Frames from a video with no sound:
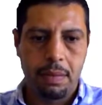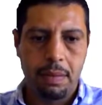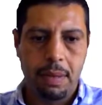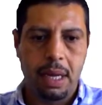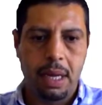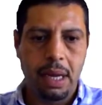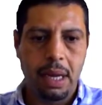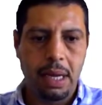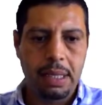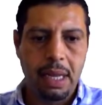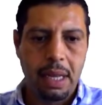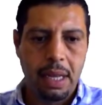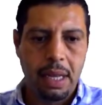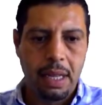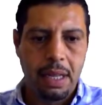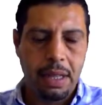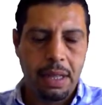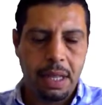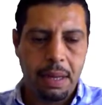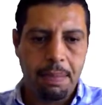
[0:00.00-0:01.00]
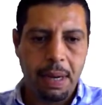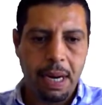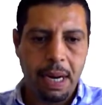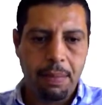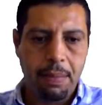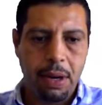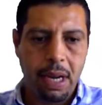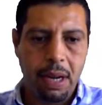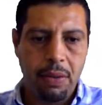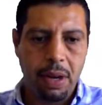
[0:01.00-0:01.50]
Because the
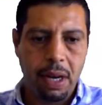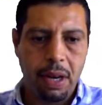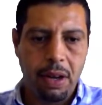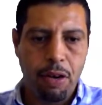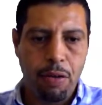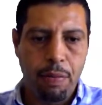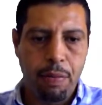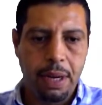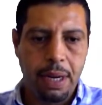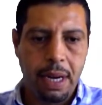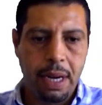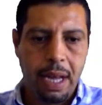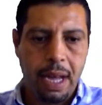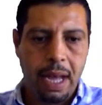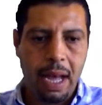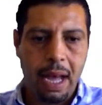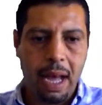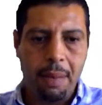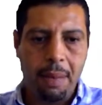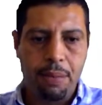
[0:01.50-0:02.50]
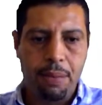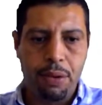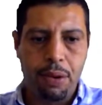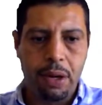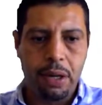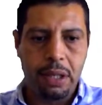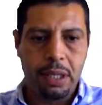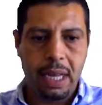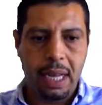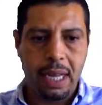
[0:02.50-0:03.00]
parabola will open
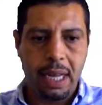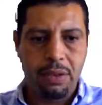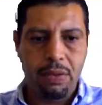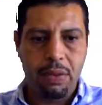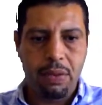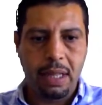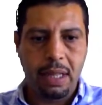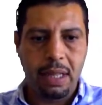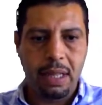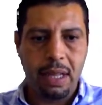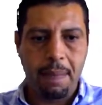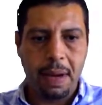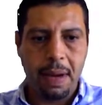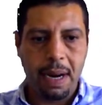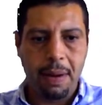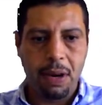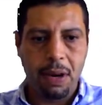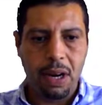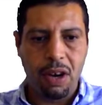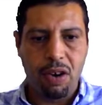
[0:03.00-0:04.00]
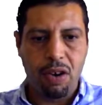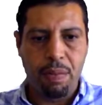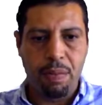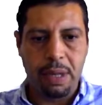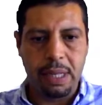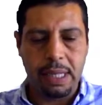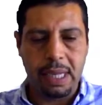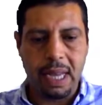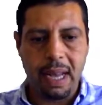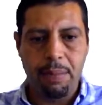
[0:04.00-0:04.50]
upward, and when the parabola
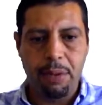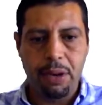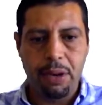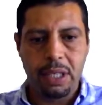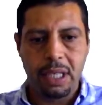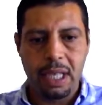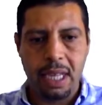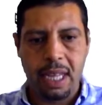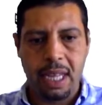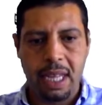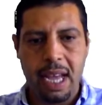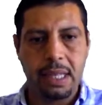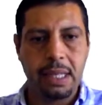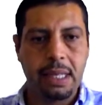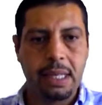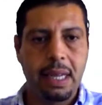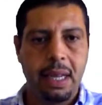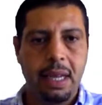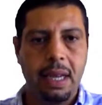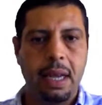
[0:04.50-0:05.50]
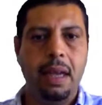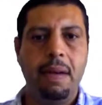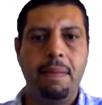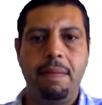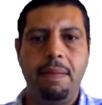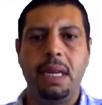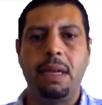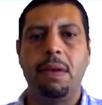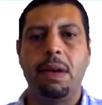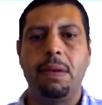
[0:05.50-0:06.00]
opens upward, it has a
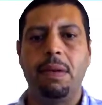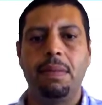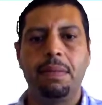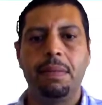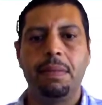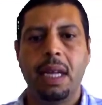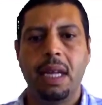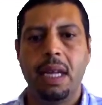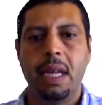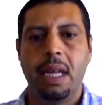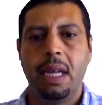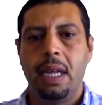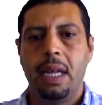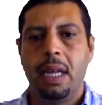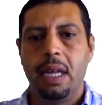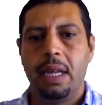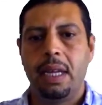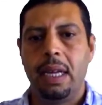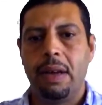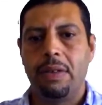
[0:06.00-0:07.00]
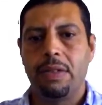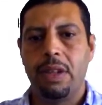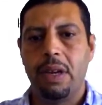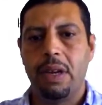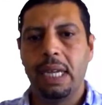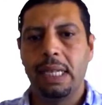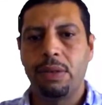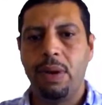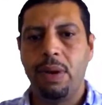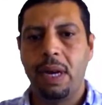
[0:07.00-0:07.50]
minimum. Now the
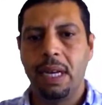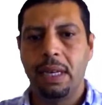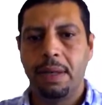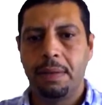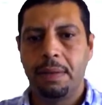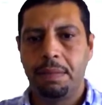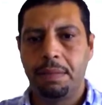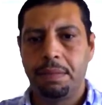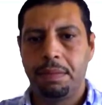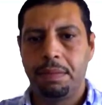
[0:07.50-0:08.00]
last one,